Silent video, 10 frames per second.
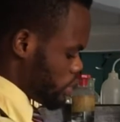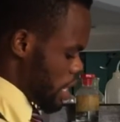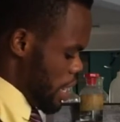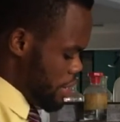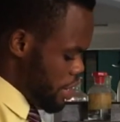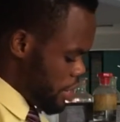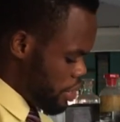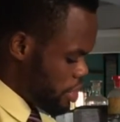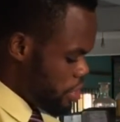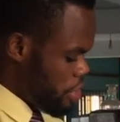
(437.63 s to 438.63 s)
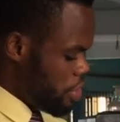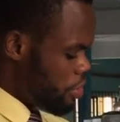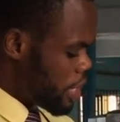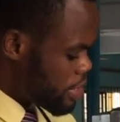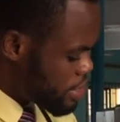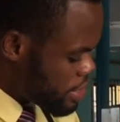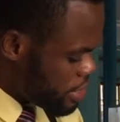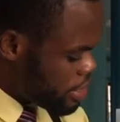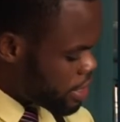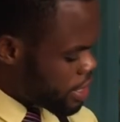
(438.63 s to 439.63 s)
And here you can see
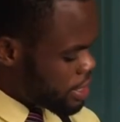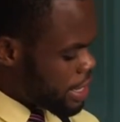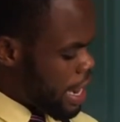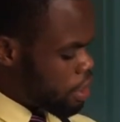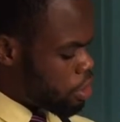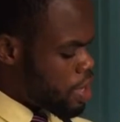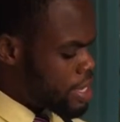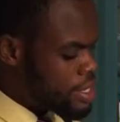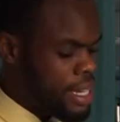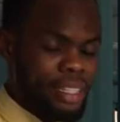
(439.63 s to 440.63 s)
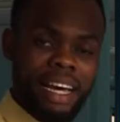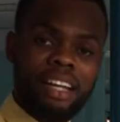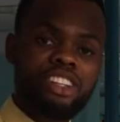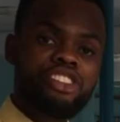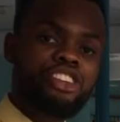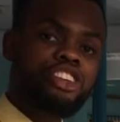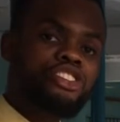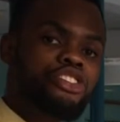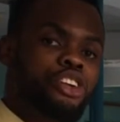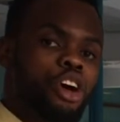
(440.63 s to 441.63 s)
that our color has entirely
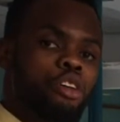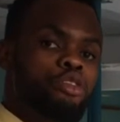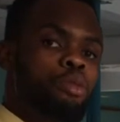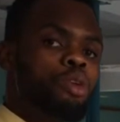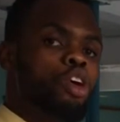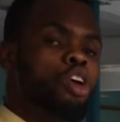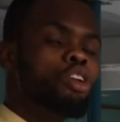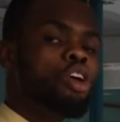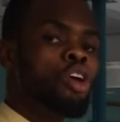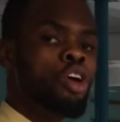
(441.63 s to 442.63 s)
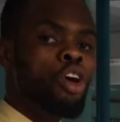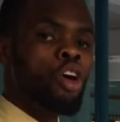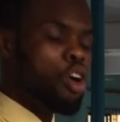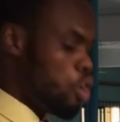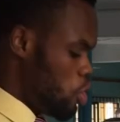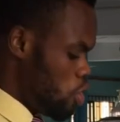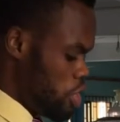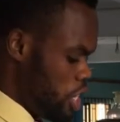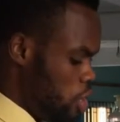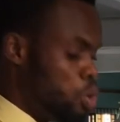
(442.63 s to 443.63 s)
changed from the color
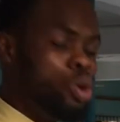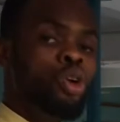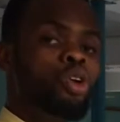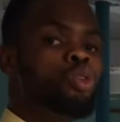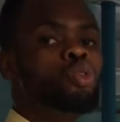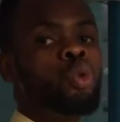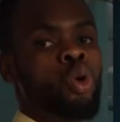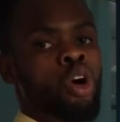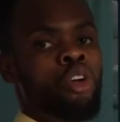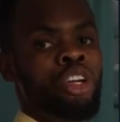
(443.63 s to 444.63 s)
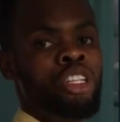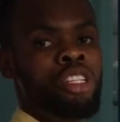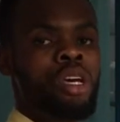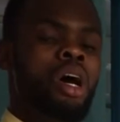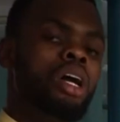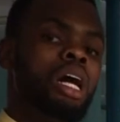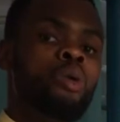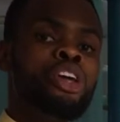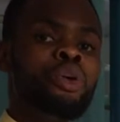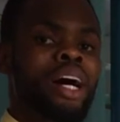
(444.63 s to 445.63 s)
yellow to orange. Now
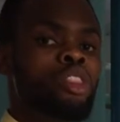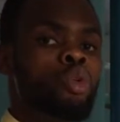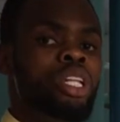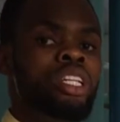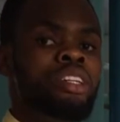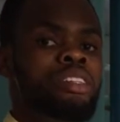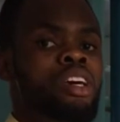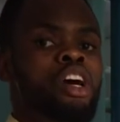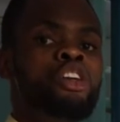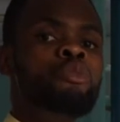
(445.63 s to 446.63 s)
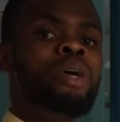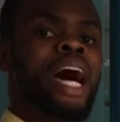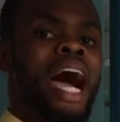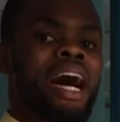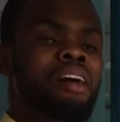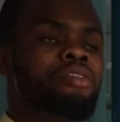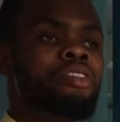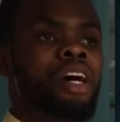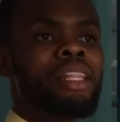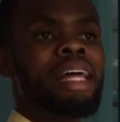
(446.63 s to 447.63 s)
when you are doing this, you may have
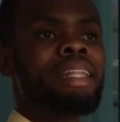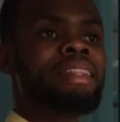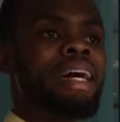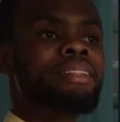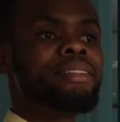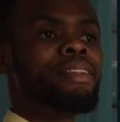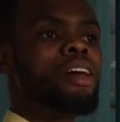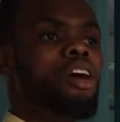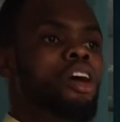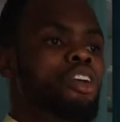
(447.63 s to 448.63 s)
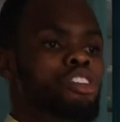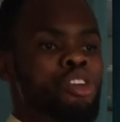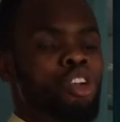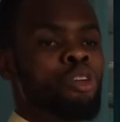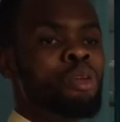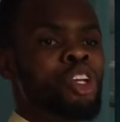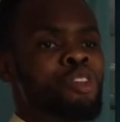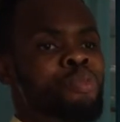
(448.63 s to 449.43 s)
that orange color may go